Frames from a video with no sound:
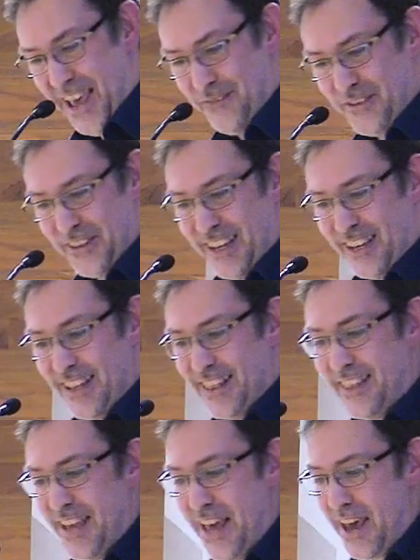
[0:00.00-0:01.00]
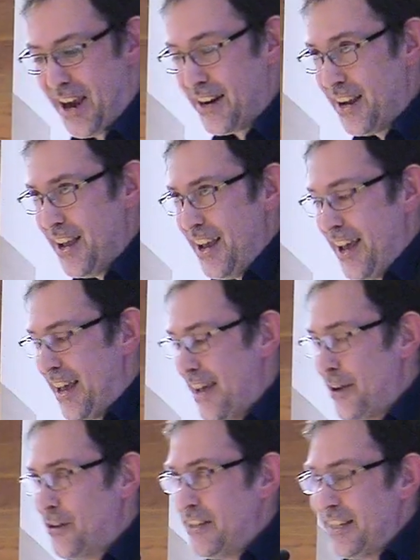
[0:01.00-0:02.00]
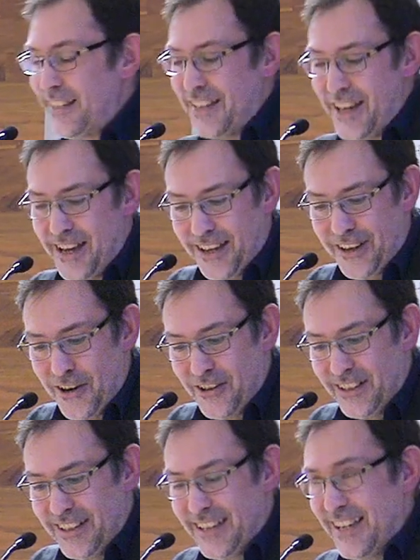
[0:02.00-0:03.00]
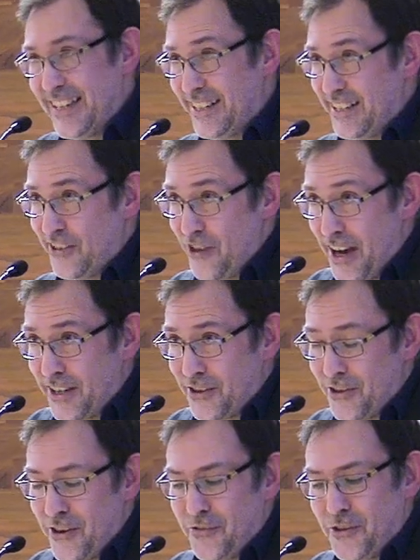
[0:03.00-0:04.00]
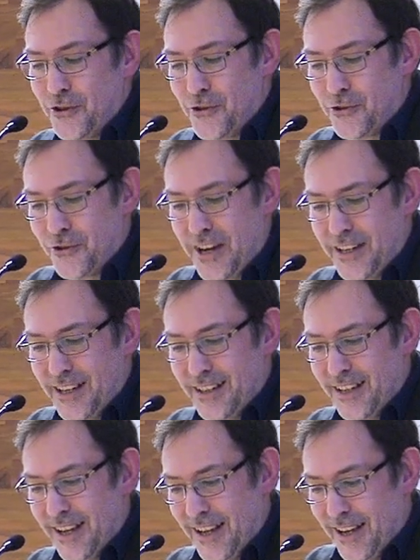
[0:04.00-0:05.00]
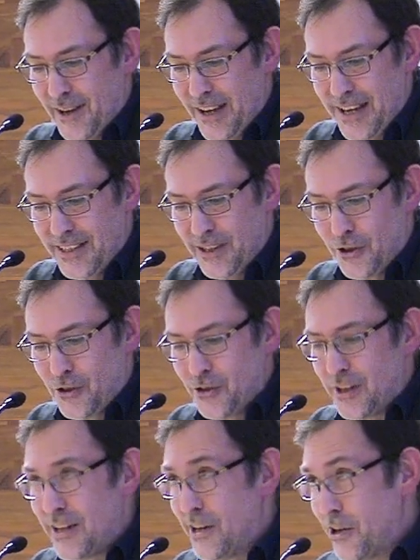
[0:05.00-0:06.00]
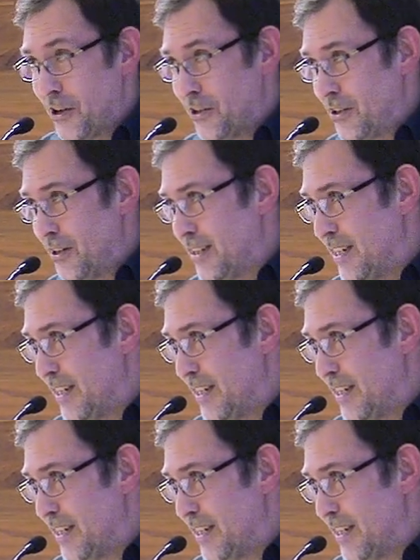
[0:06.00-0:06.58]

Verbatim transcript: everything there. Uh, Olesya currently is the director of the Ukrainian uh, Institute in London